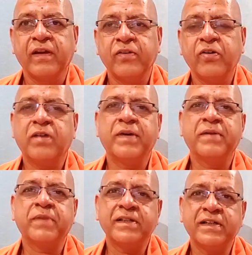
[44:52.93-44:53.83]
You are my
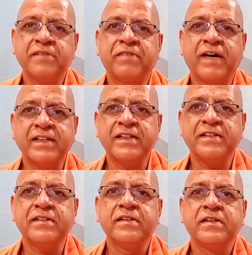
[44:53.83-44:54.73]
mother,
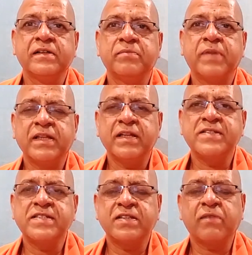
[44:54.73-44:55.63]
father, brother,
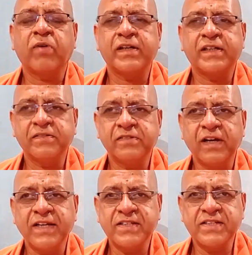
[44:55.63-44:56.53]
sister, whatever
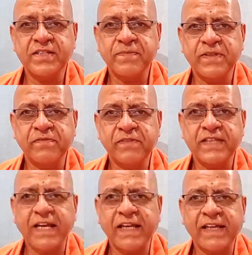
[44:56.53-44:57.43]
relationship in which
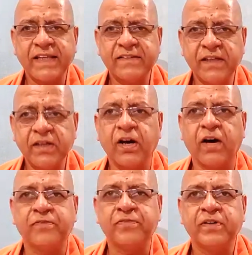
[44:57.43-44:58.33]
I can think
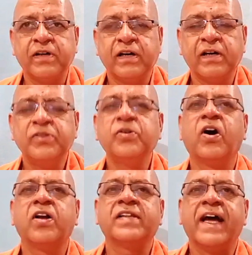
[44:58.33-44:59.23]
of, you
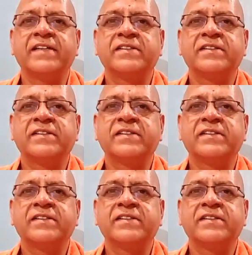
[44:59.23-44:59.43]
are that.